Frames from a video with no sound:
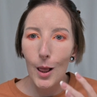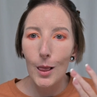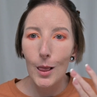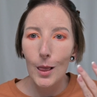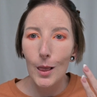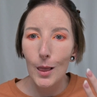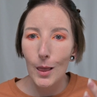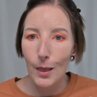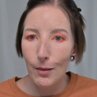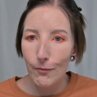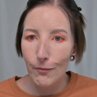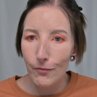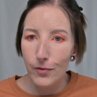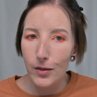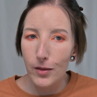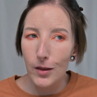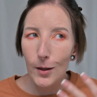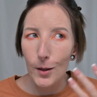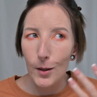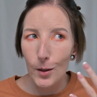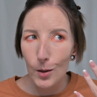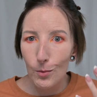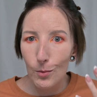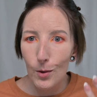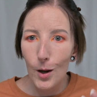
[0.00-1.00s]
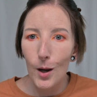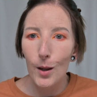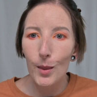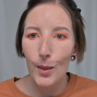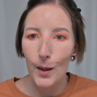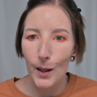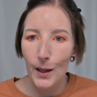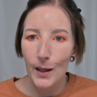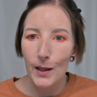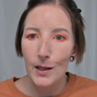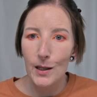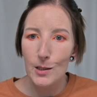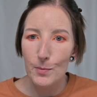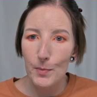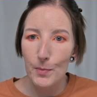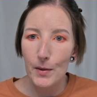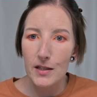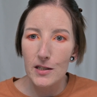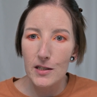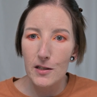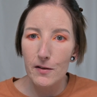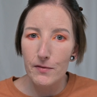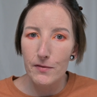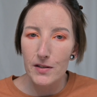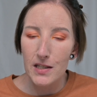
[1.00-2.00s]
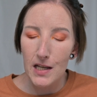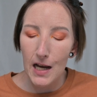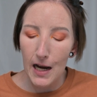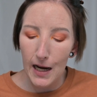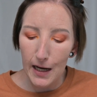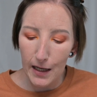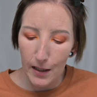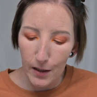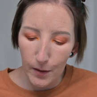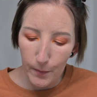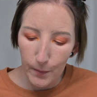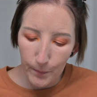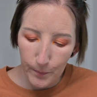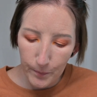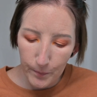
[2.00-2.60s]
little on the expensive side.